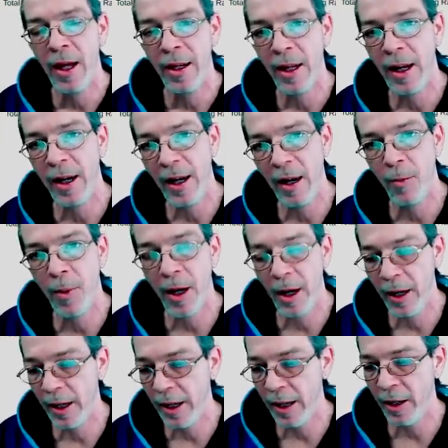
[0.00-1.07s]
that
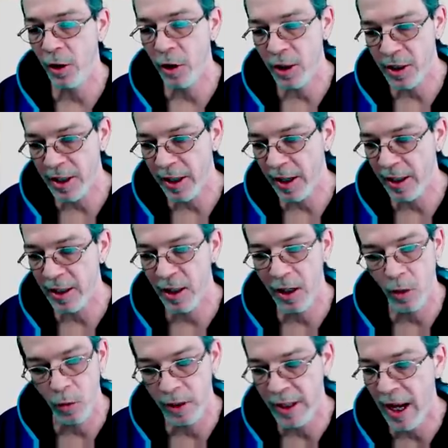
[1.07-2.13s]
everybody get you can see that
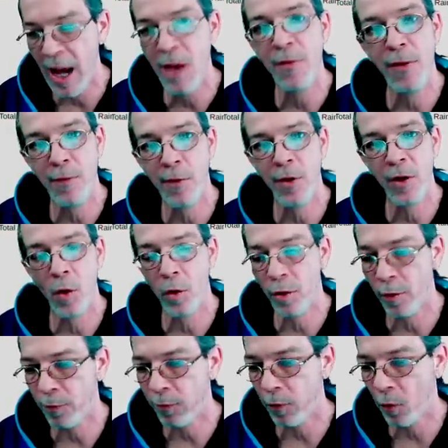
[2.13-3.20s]
it was heavy for
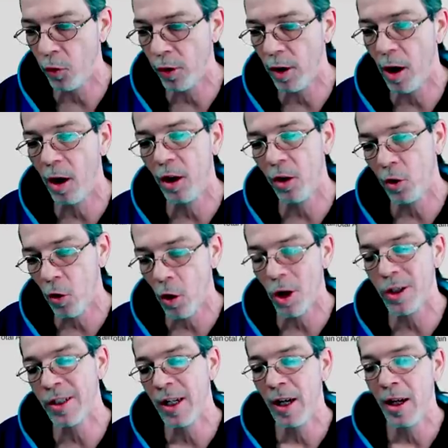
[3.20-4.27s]
northern florida all across